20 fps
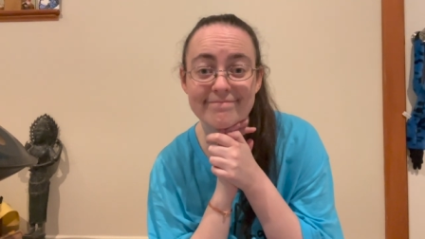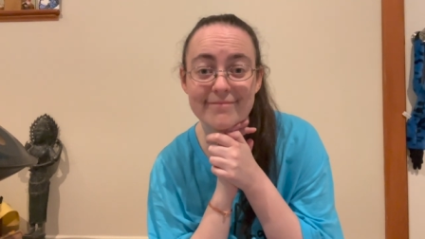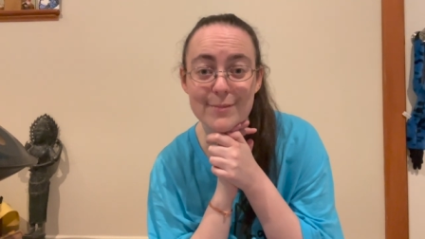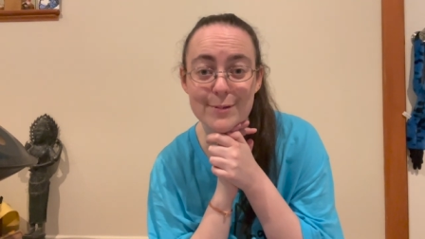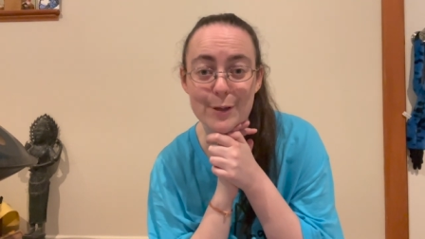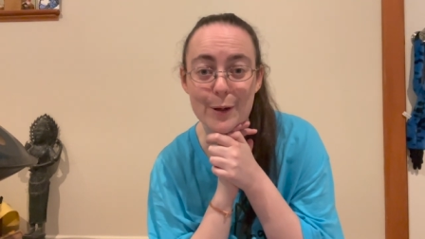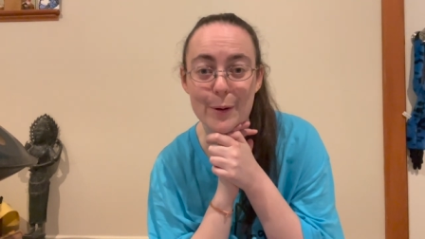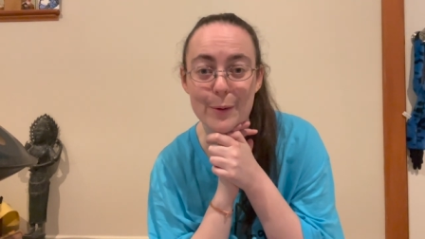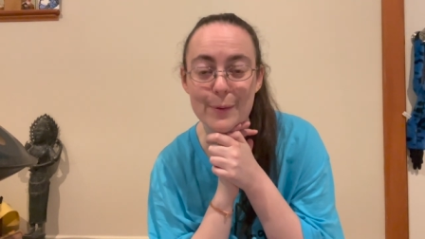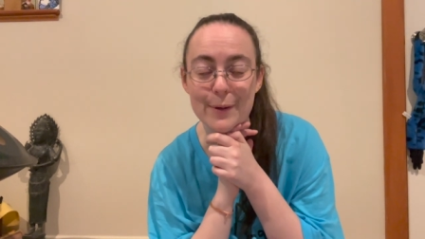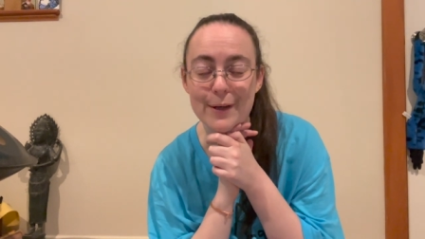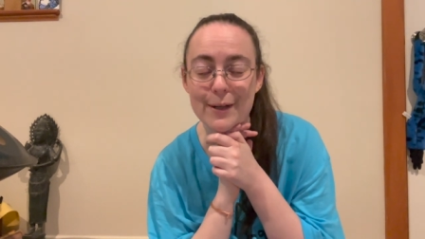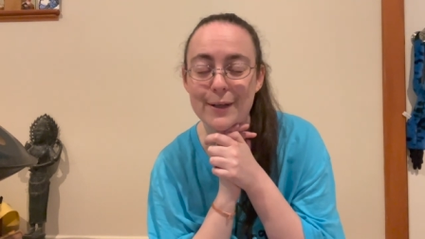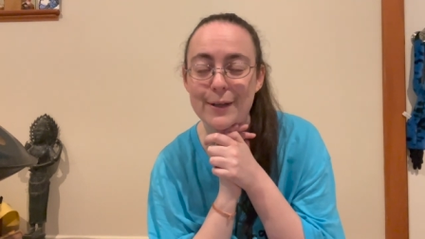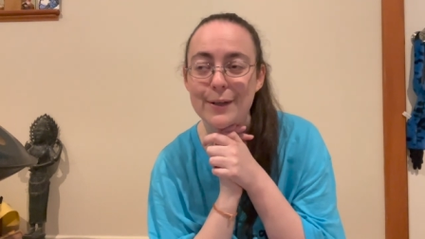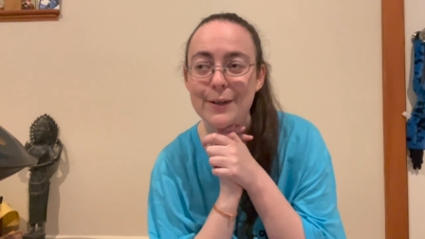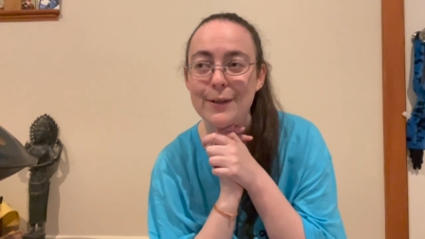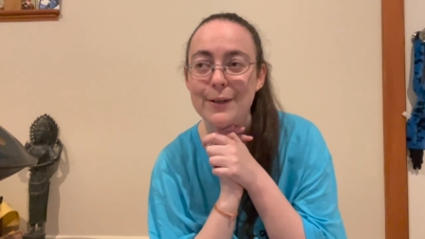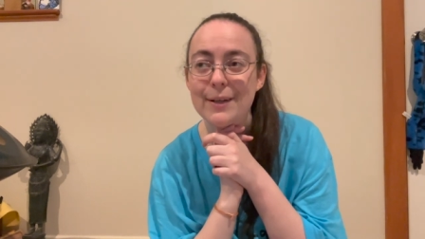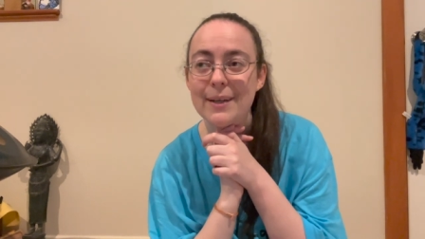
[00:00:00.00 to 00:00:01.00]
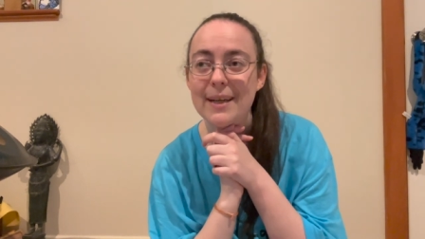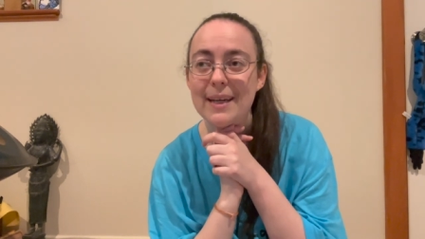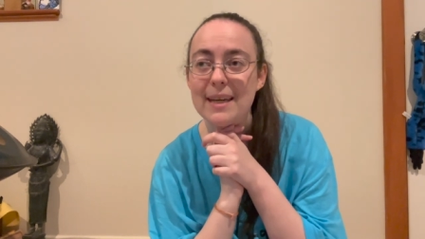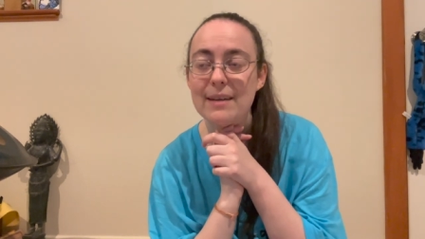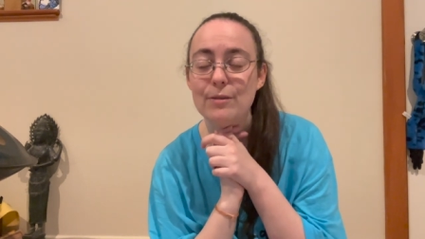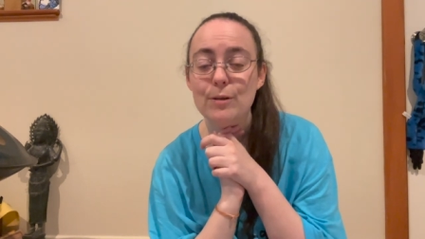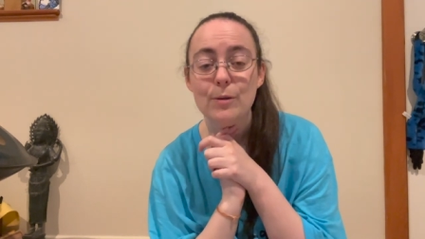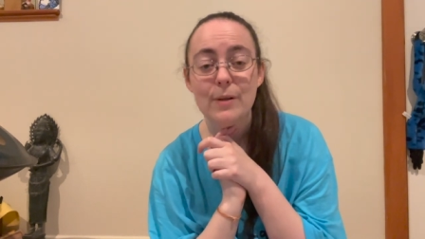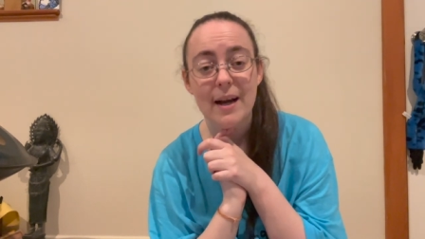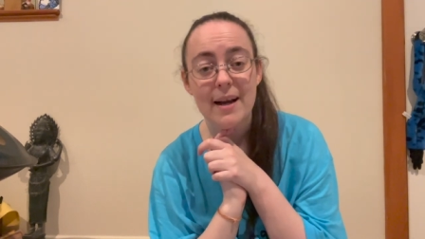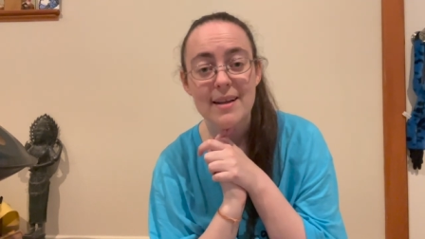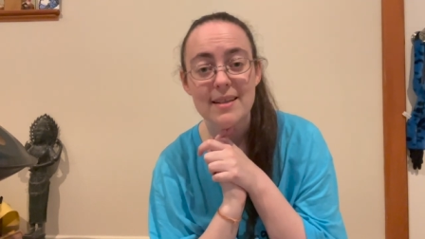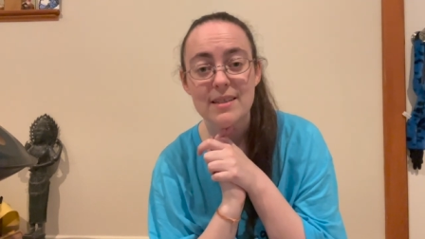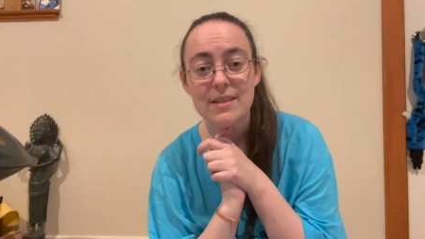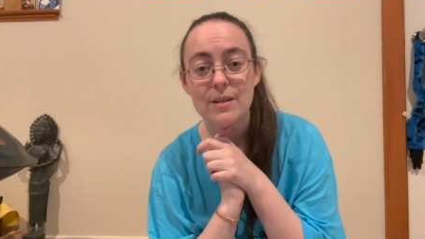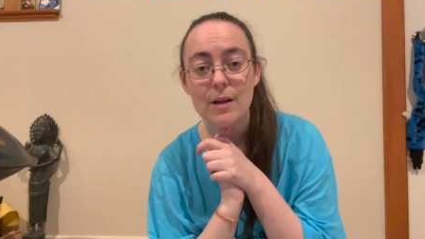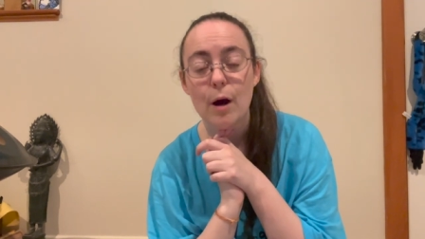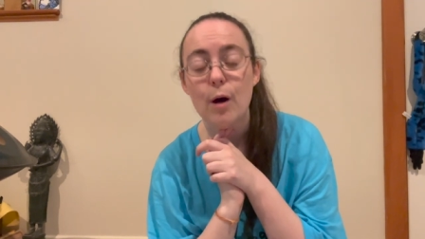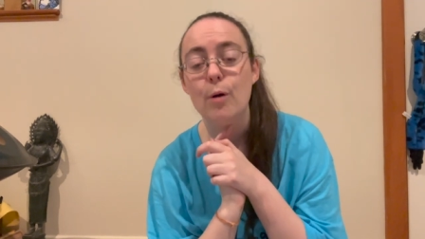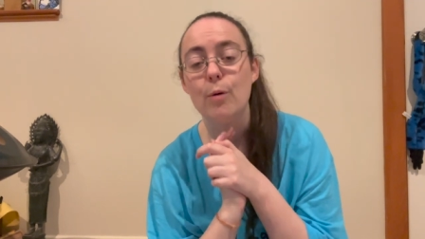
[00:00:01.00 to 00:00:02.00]
So if you
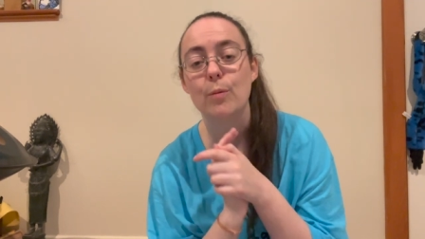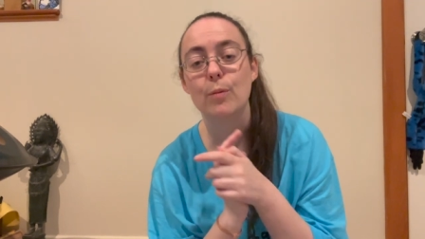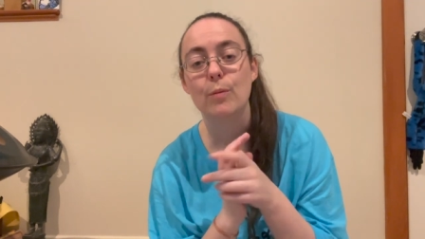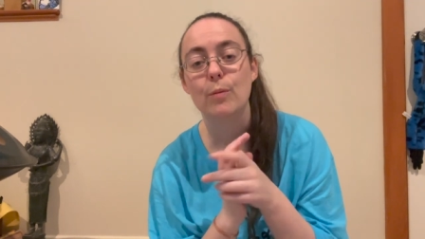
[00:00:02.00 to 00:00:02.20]
guys, oh,